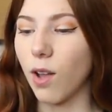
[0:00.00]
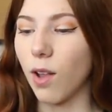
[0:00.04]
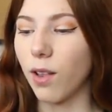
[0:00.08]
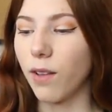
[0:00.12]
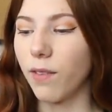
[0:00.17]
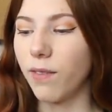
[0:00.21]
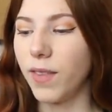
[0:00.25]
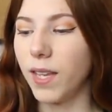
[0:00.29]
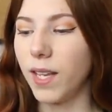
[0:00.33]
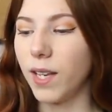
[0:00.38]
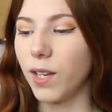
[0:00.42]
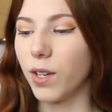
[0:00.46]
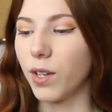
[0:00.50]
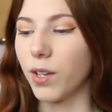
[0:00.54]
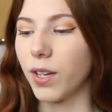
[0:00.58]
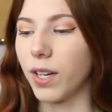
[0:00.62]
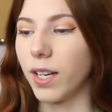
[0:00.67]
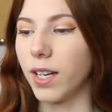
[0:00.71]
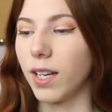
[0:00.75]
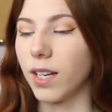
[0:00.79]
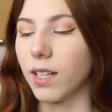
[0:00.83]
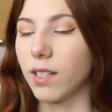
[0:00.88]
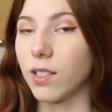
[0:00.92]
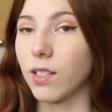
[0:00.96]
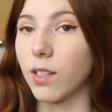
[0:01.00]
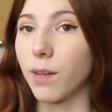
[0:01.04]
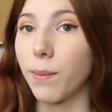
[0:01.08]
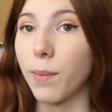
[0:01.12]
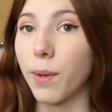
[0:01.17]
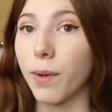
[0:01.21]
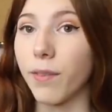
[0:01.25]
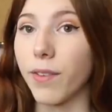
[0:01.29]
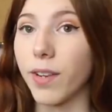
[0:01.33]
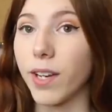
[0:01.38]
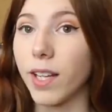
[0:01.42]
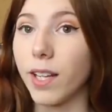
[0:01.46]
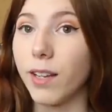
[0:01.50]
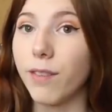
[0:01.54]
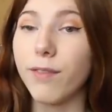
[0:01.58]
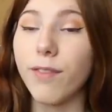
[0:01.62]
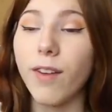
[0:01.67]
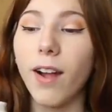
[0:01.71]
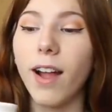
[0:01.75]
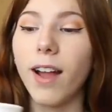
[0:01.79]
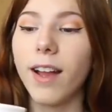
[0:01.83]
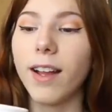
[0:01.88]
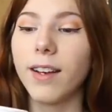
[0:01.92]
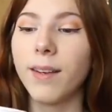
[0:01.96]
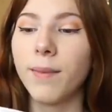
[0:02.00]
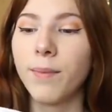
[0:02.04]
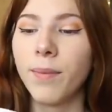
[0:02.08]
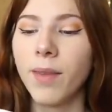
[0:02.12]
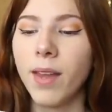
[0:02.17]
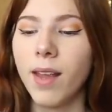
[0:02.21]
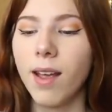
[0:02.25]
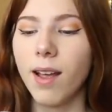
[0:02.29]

All of the ingredients are perfectly fine.